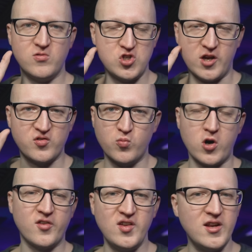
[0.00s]
just
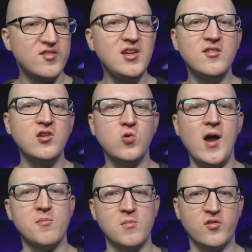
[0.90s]
works and is easy
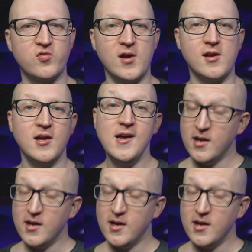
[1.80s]
to administrate.